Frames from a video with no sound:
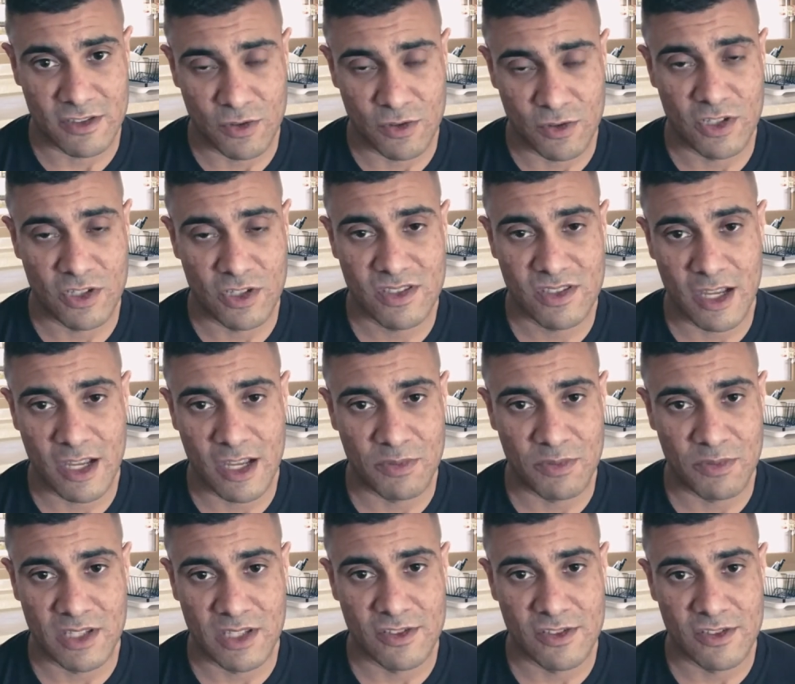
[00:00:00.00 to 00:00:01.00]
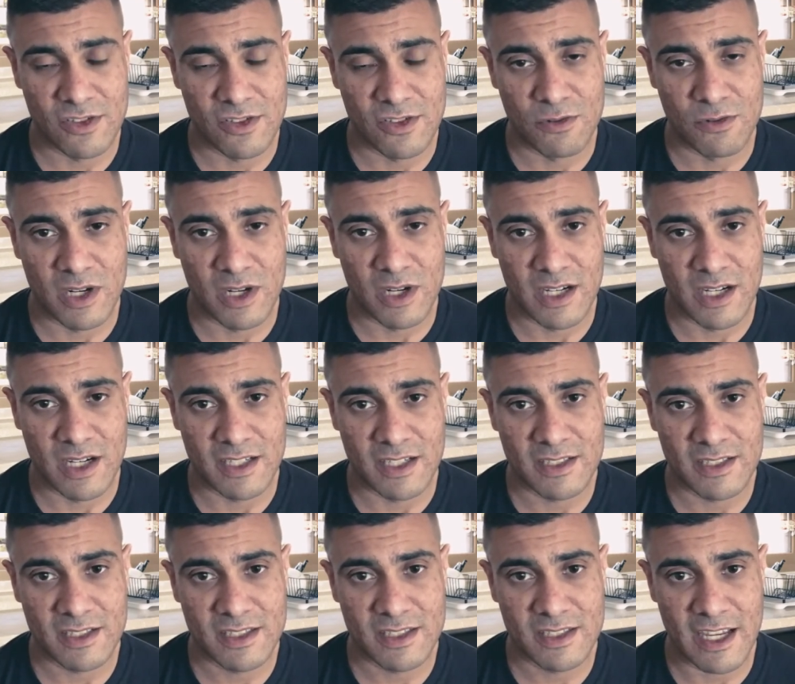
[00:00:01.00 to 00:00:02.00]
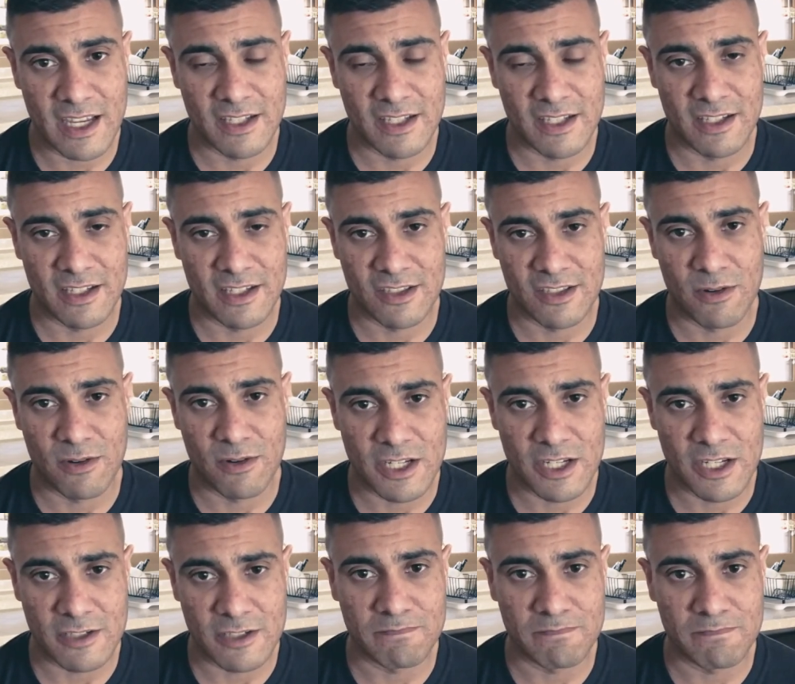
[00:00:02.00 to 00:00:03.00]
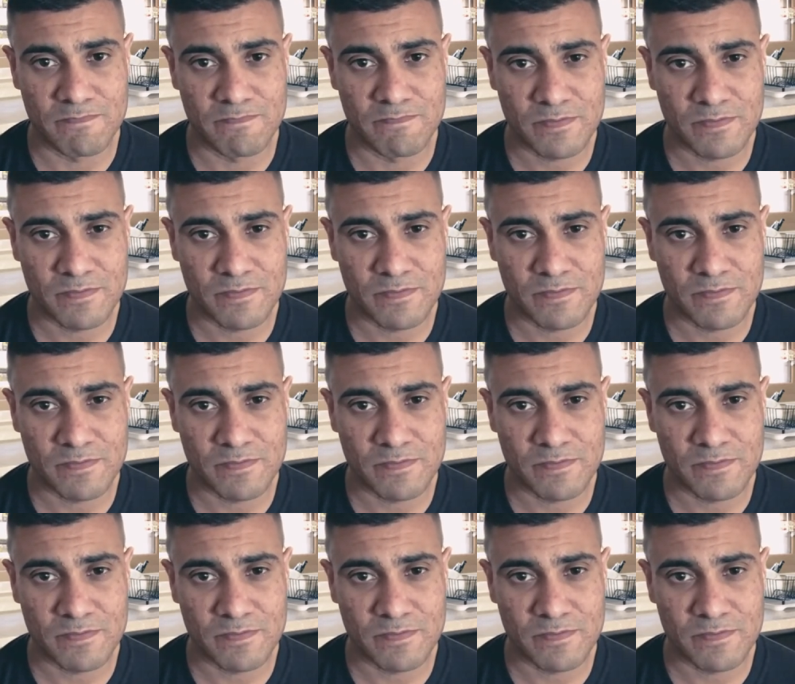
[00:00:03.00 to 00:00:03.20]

So just something to take into consideration.